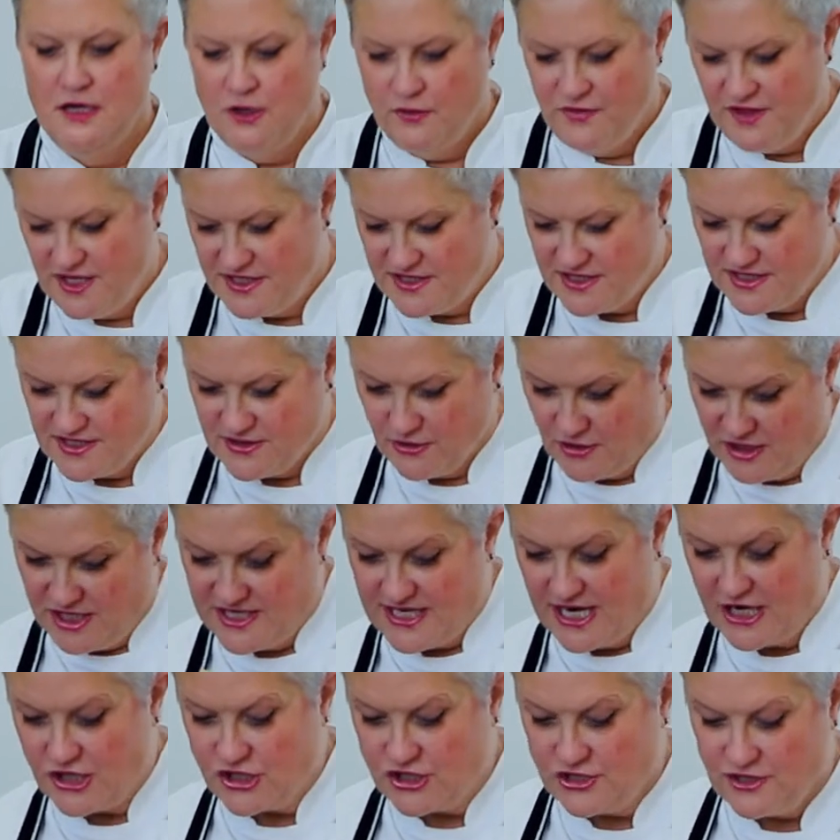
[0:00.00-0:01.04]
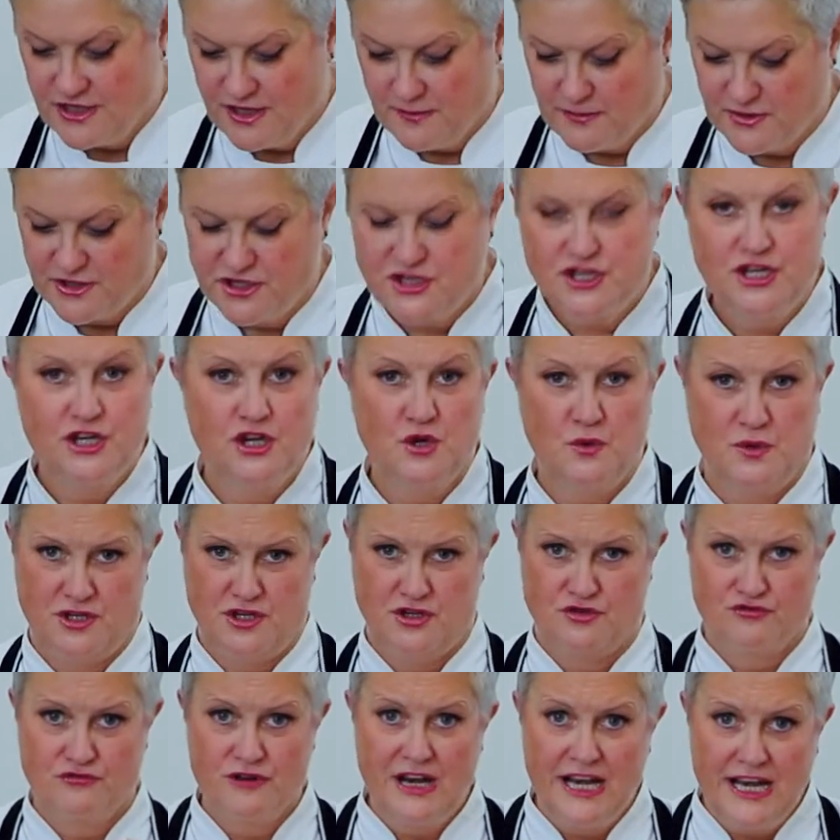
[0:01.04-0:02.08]
This is on induction number 2, which
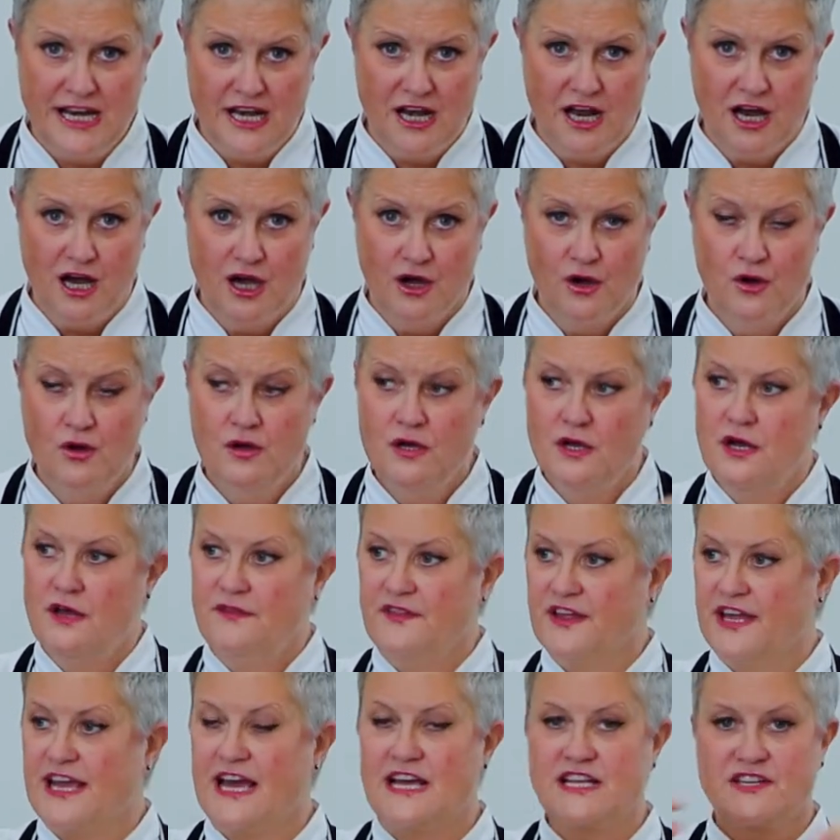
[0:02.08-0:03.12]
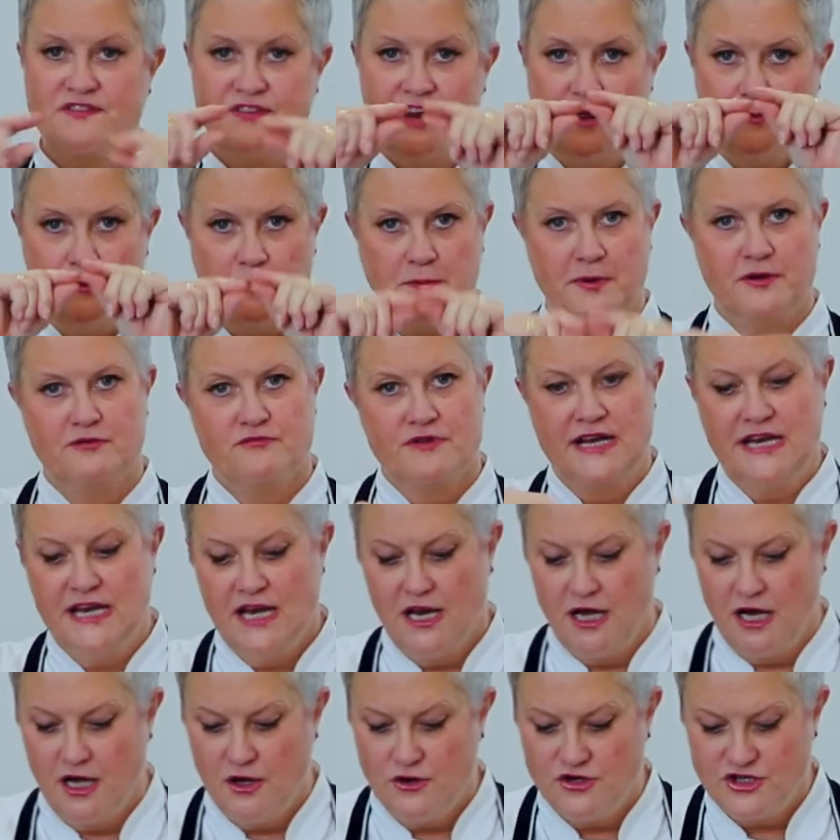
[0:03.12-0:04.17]
is really low. The gas flame would be really
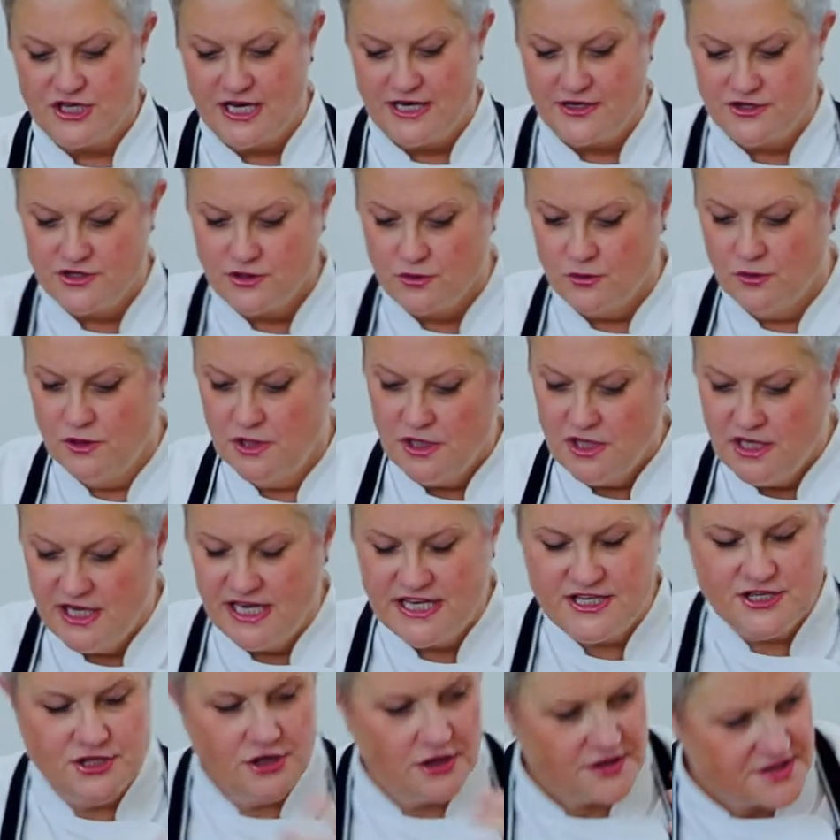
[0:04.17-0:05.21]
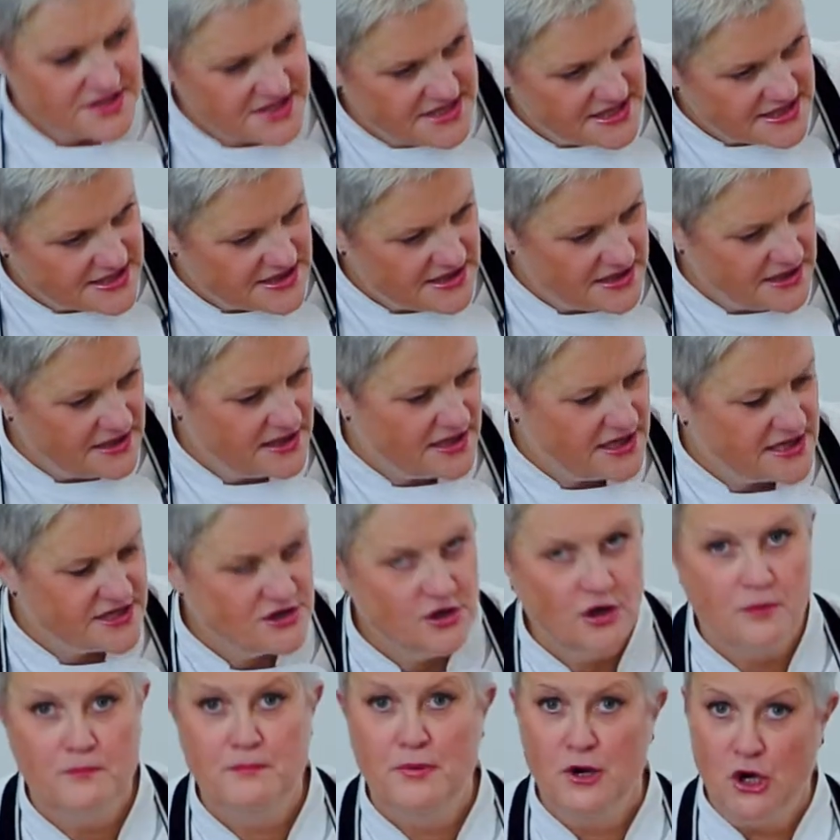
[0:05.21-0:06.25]
low, gentle. It's not sizzling, it's
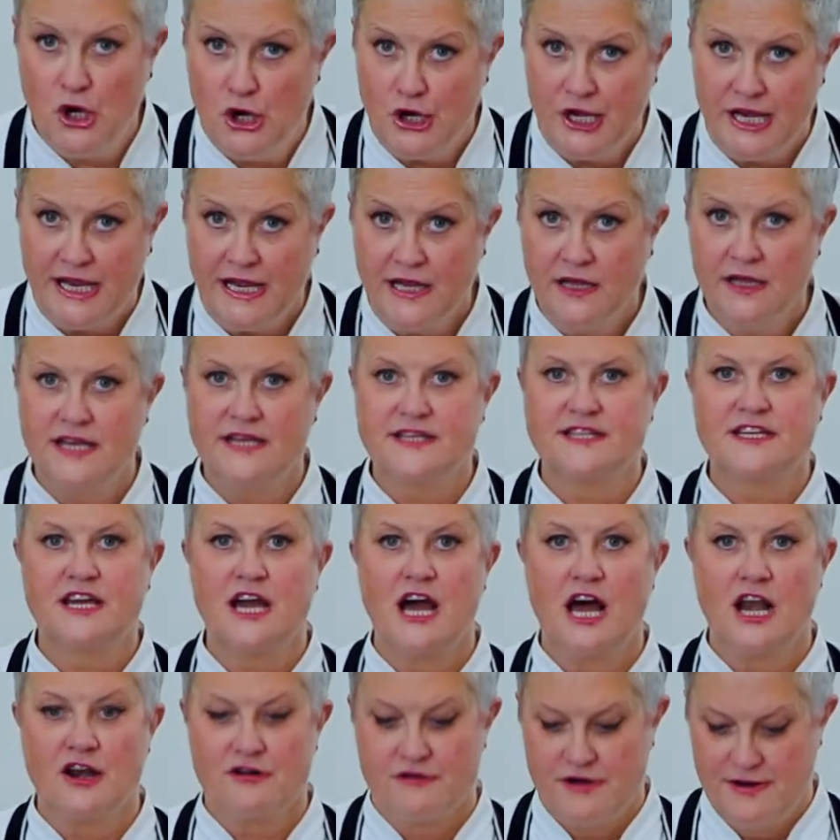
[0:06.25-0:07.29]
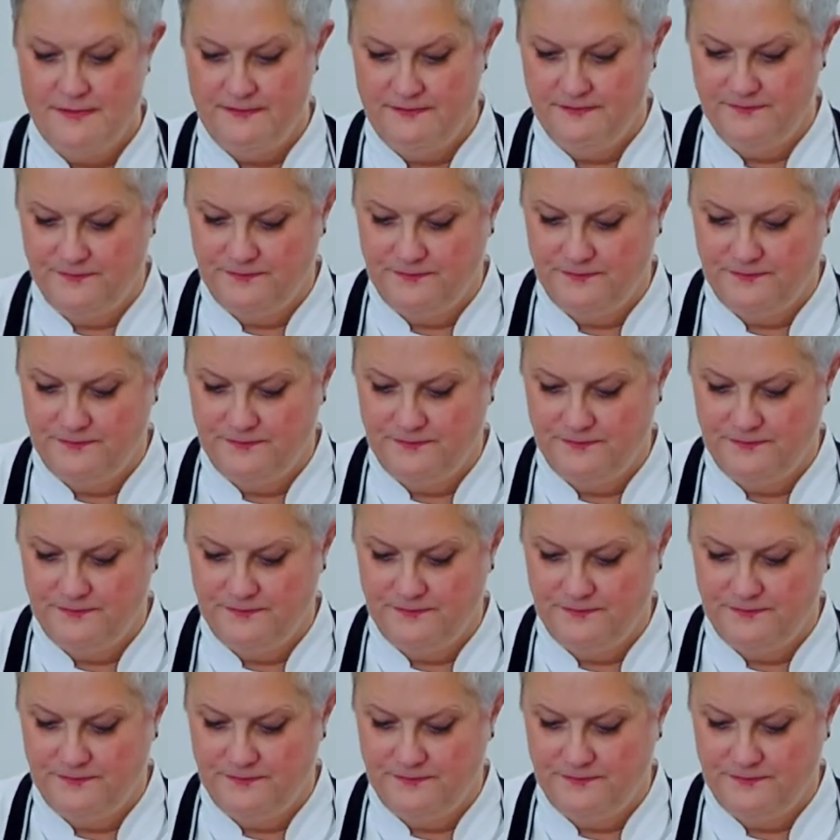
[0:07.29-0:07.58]
not burning, it's colouring.